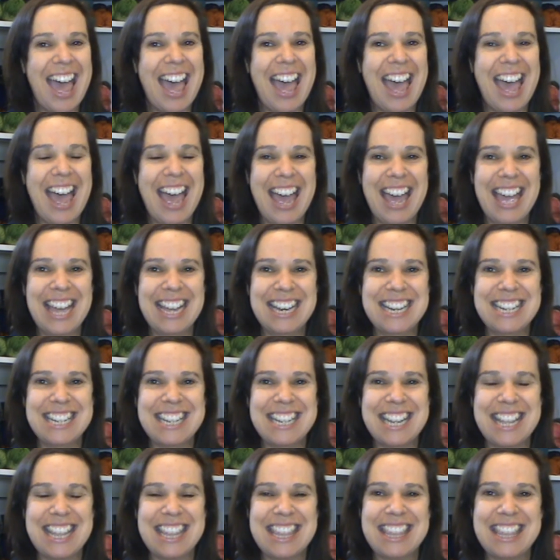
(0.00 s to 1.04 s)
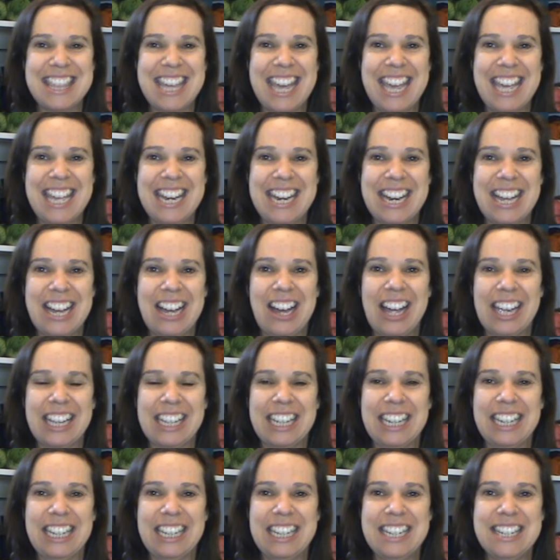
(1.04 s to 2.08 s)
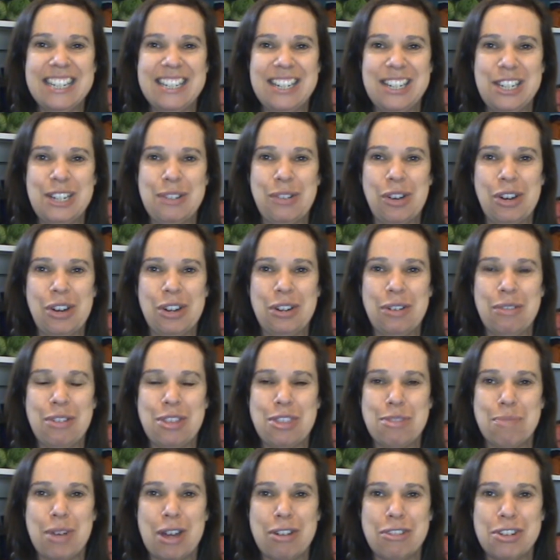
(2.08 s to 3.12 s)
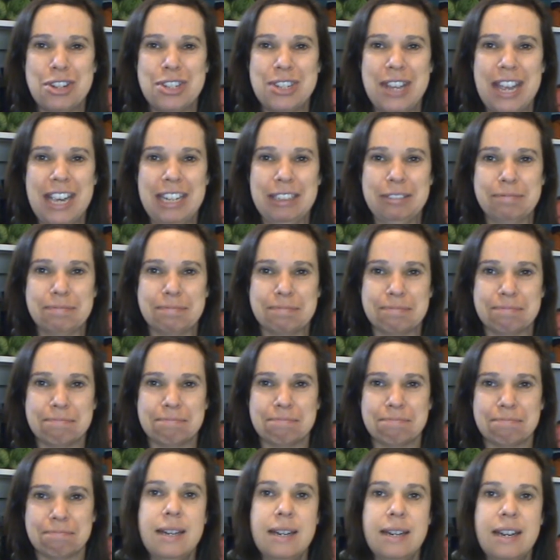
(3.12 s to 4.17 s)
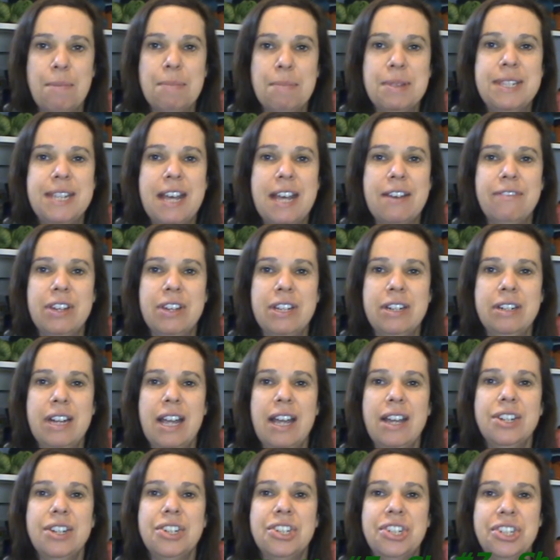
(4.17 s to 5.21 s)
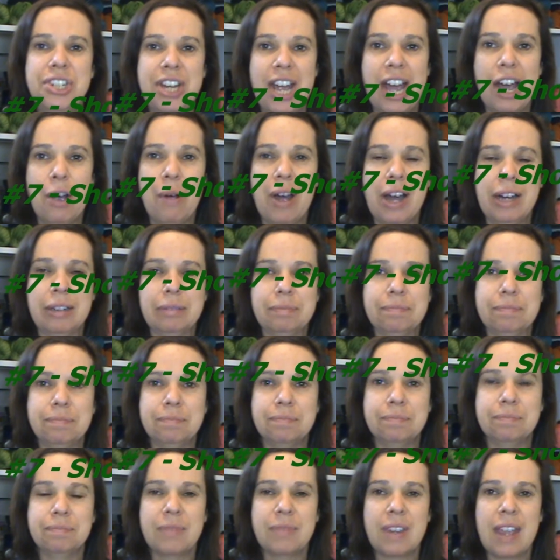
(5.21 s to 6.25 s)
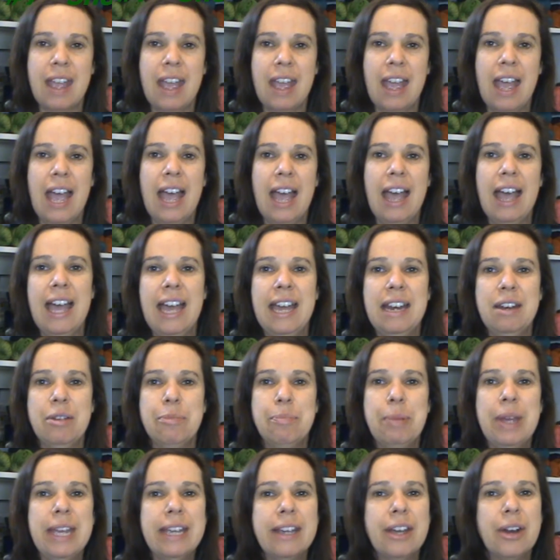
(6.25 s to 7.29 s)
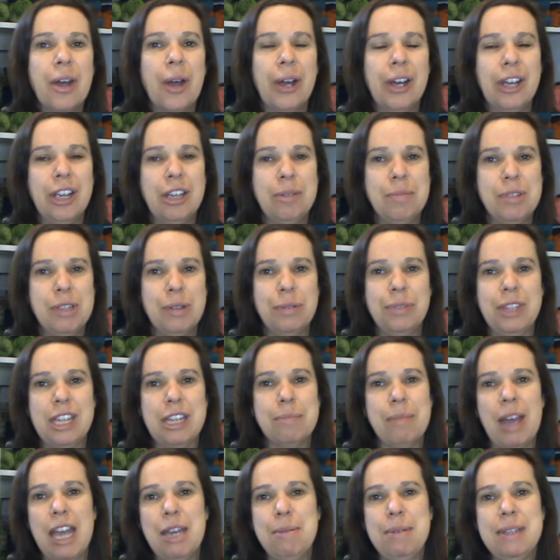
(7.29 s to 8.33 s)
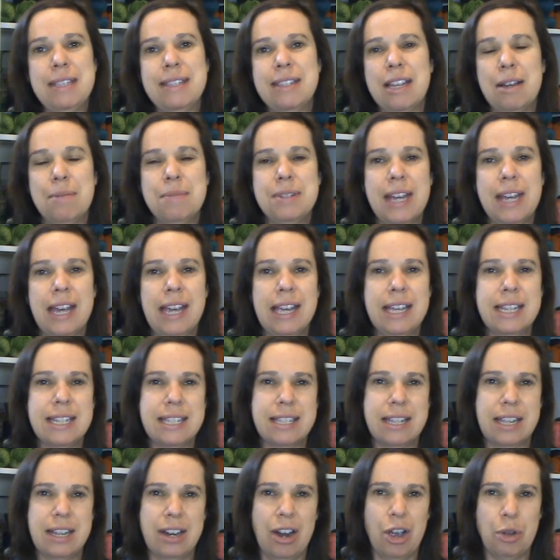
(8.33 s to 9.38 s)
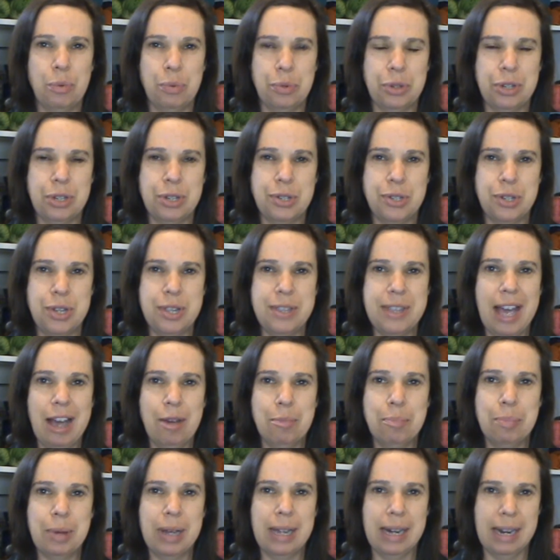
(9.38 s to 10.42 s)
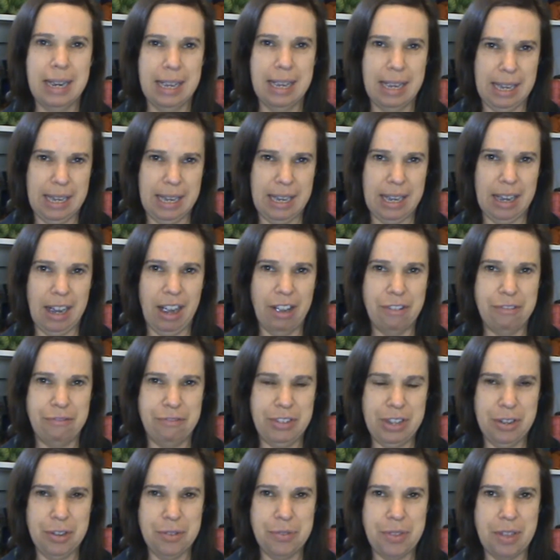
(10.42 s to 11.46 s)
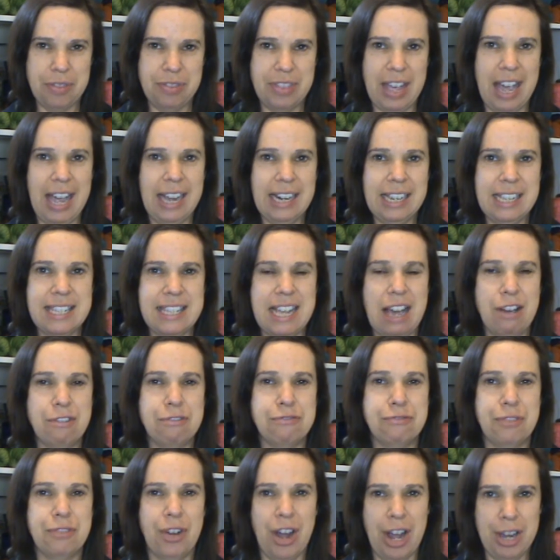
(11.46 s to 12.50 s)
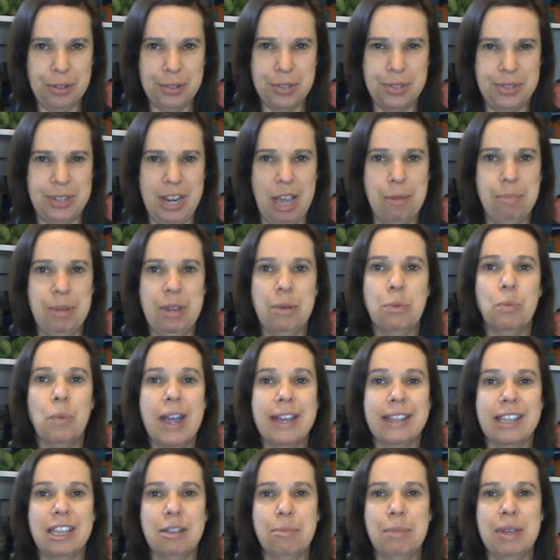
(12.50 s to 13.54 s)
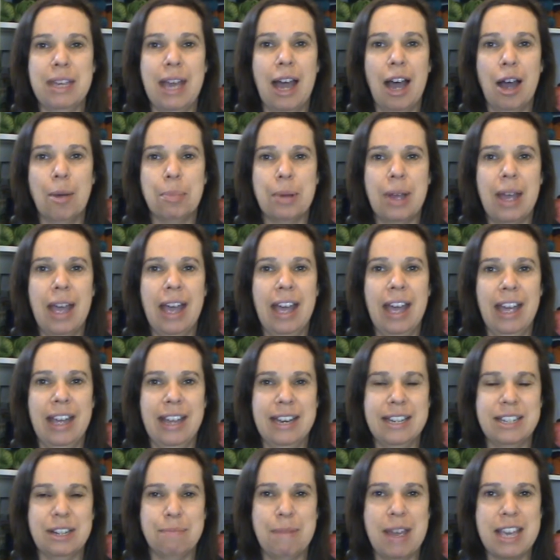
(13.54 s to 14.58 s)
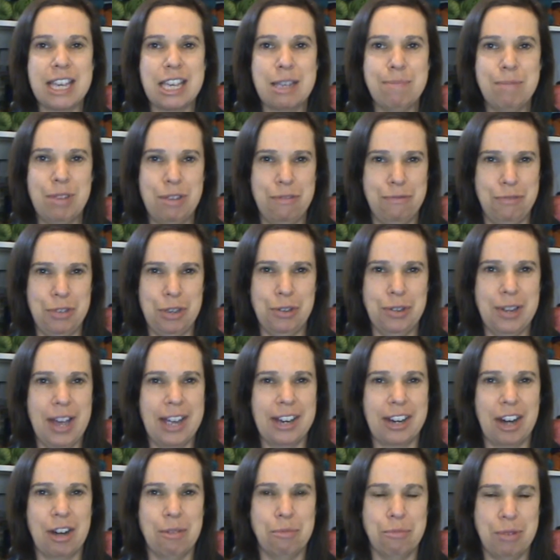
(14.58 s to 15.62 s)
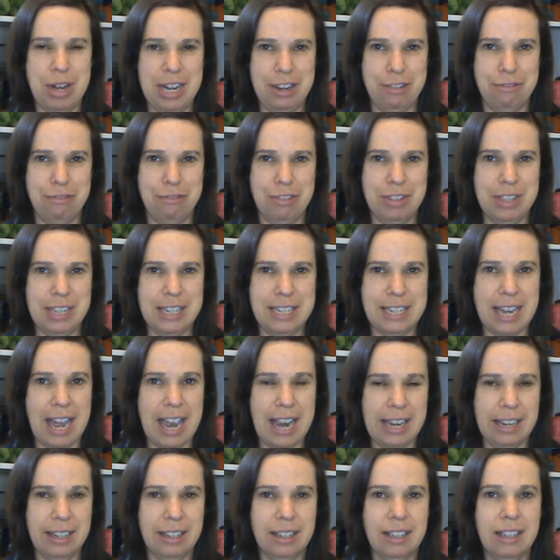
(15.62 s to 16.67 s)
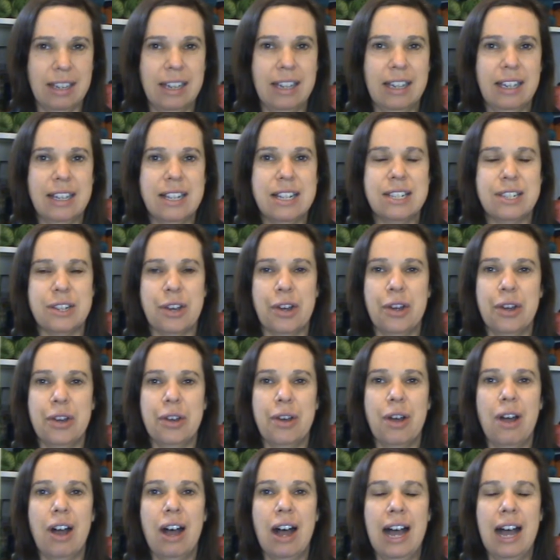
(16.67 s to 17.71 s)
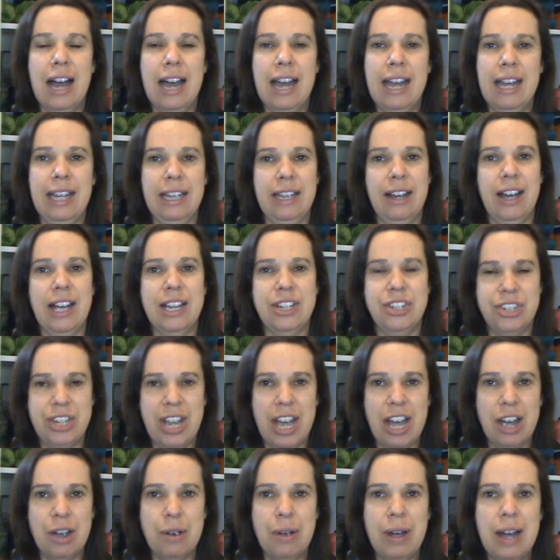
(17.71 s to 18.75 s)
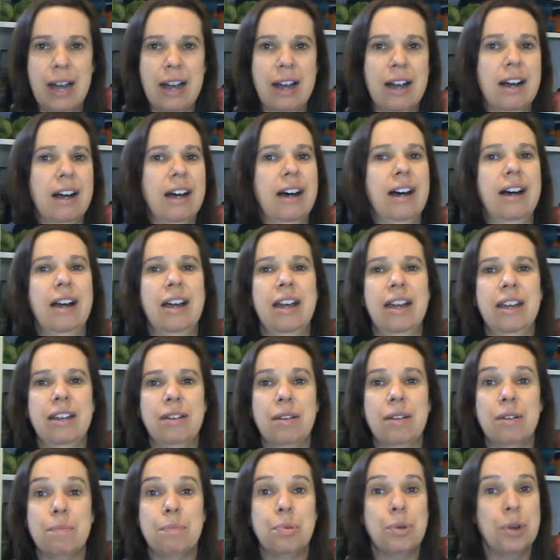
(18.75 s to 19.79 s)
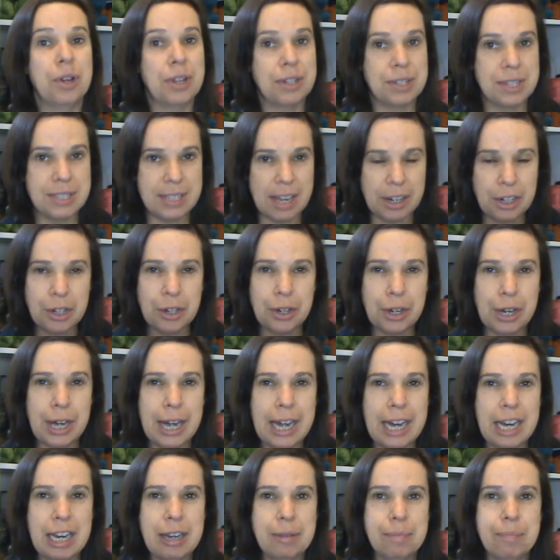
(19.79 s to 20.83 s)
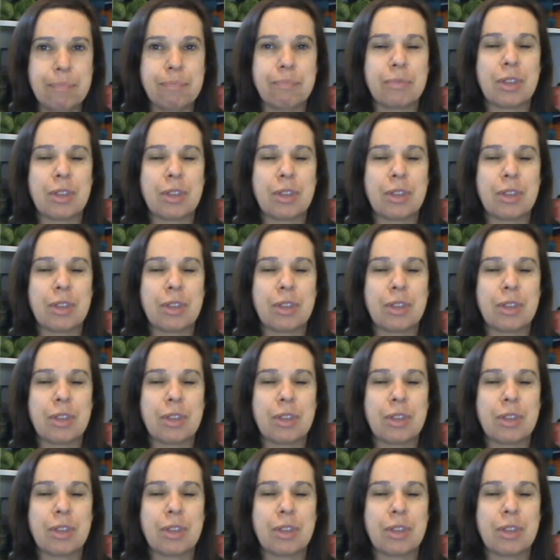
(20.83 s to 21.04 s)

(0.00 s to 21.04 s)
and then I can continue on with my routine. Number 7, shower. And being at home, you would think maybe some days that I wouldn't do that, but I feel that that is that final step in waking me up and making me feel like I'm ready for the day. So I shower, I put on sun cream,